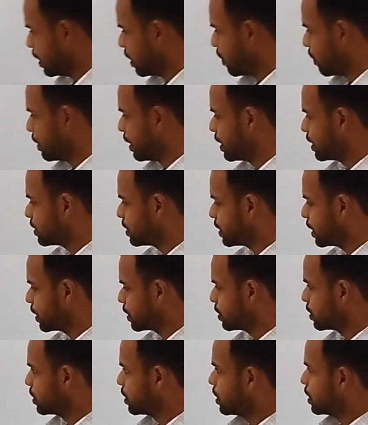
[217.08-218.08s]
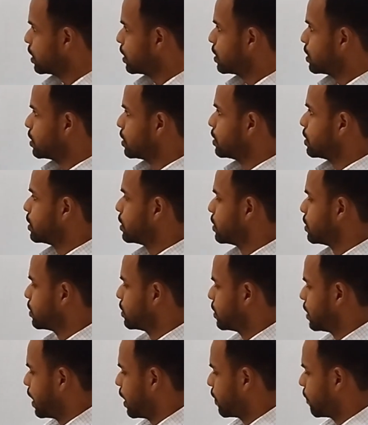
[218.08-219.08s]
Now let us check
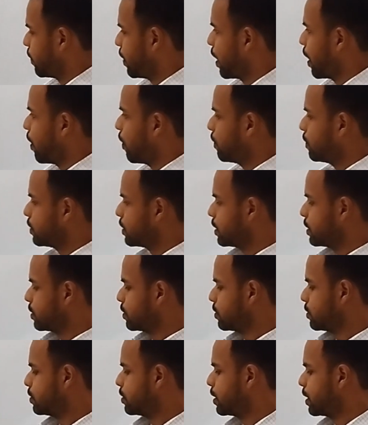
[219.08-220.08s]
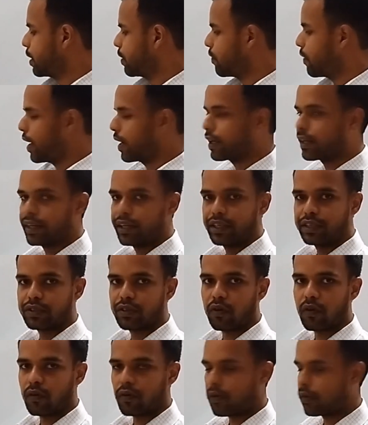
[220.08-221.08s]
that we have the required
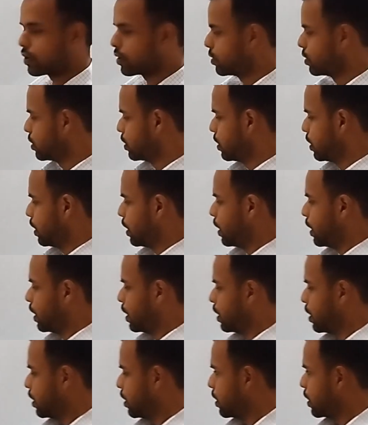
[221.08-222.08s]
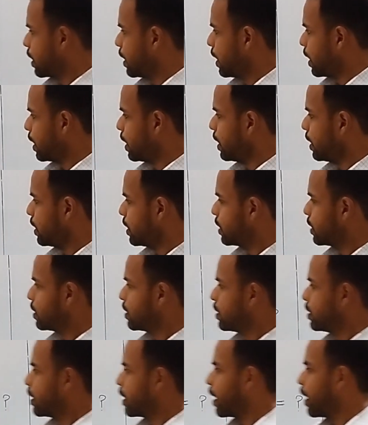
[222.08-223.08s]
condition or not. Clearly,
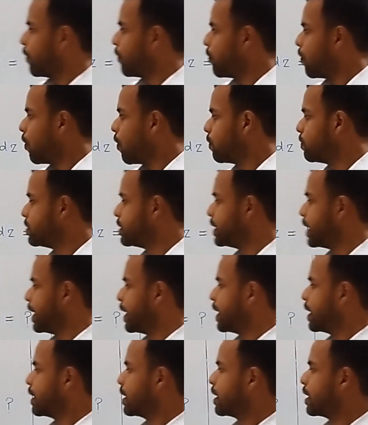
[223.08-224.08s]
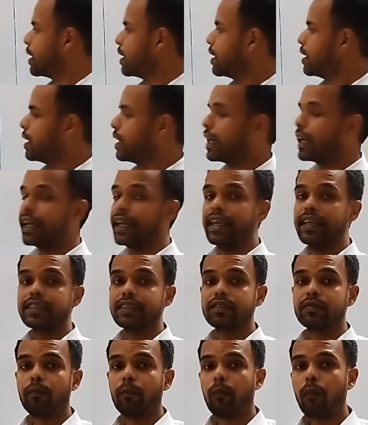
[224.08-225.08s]
f of z
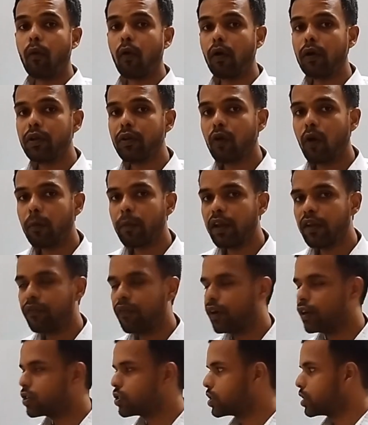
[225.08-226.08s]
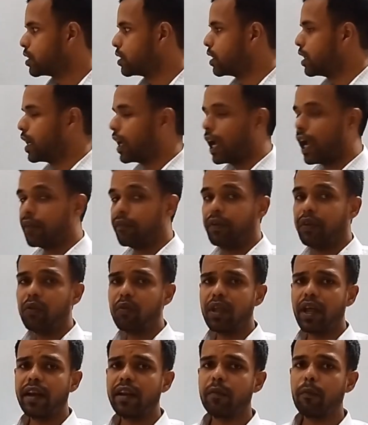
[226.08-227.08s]
is polynomial function, and we
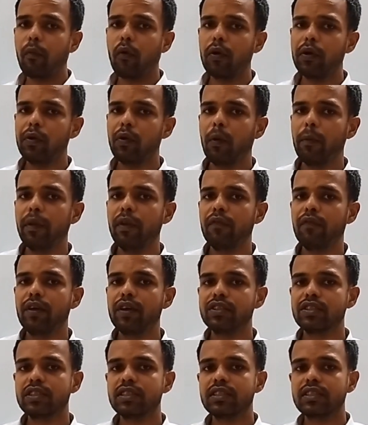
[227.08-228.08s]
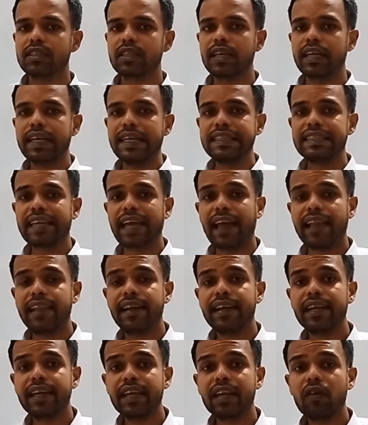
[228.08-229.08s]
know that the polynomial functions is
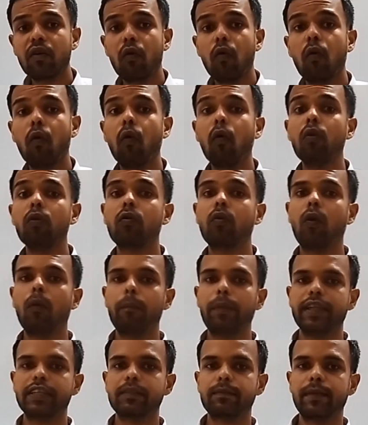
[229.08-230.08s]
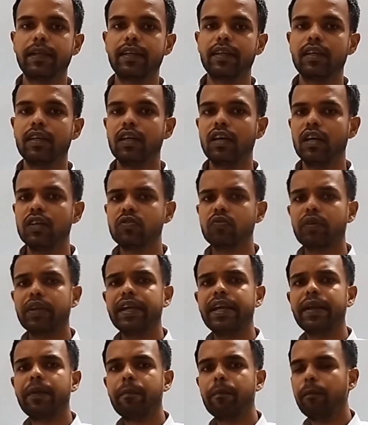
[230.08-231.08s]
analytic in a whole complex plane. So
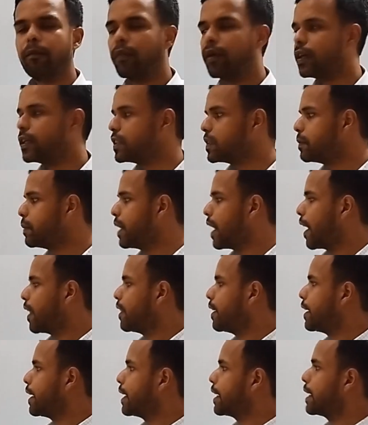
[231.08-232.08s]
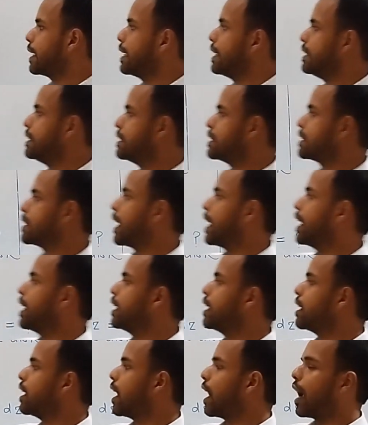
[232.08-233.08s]
it must be analytic
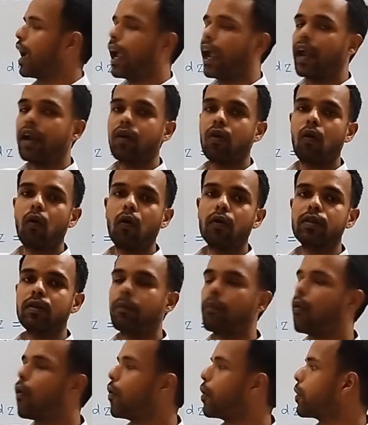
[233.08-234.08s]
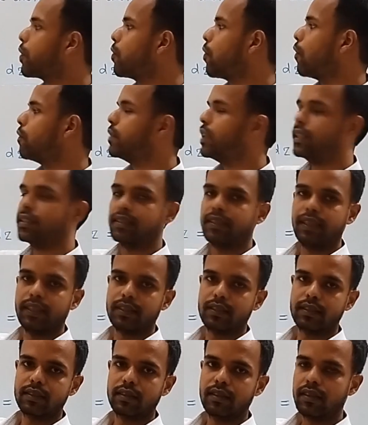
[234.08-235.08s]
inside and on the boundary of this
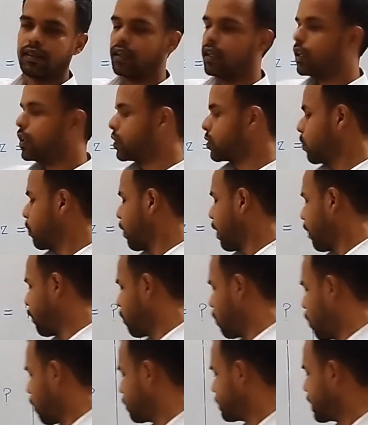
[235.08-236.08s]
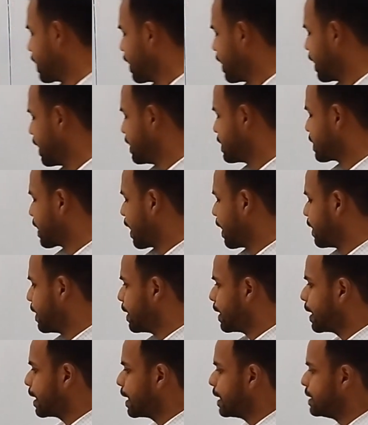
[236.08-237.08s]
disk. So f of z is
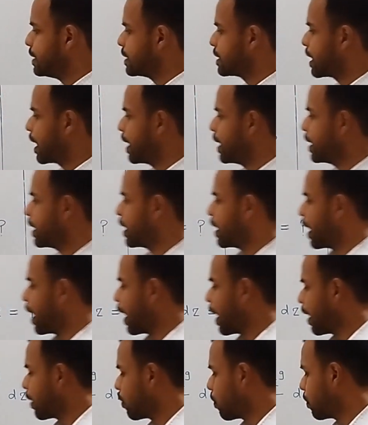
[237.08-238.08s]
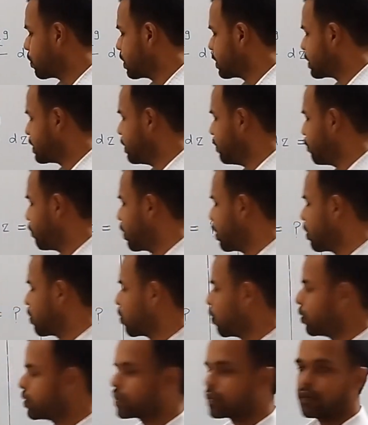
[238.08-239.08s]
analytic inside and on the simple
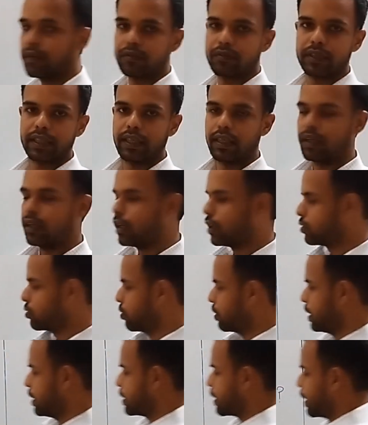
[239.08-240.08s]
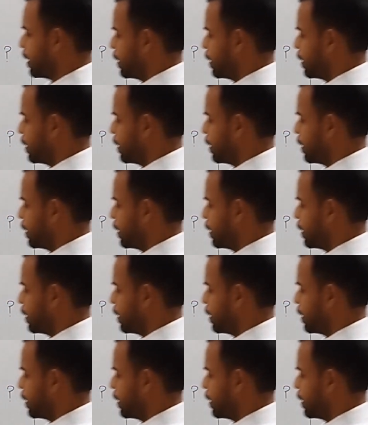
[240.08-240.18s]
closed curve C. So this